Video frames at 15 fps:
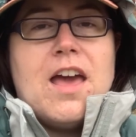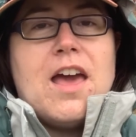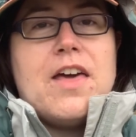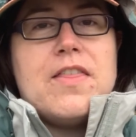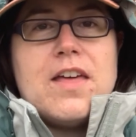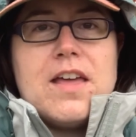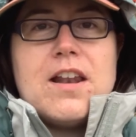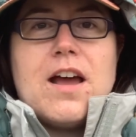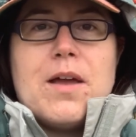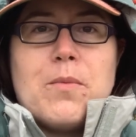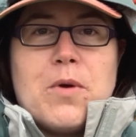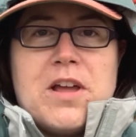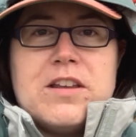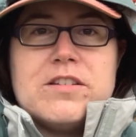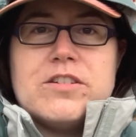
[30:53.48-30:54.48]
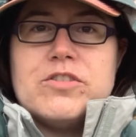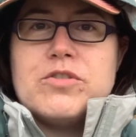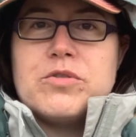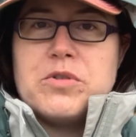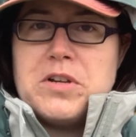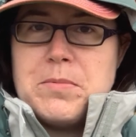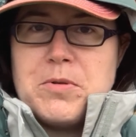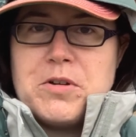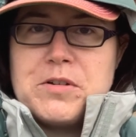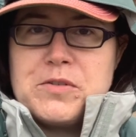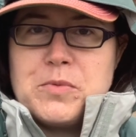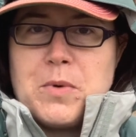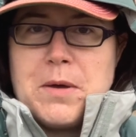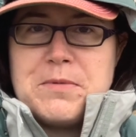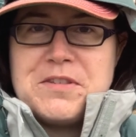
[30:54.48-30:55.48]
And then I went to
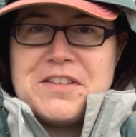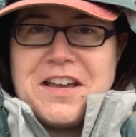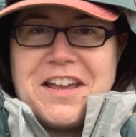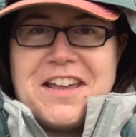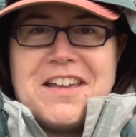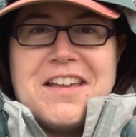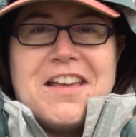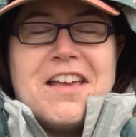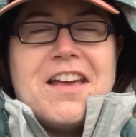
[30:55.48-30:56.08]
Treeberg's website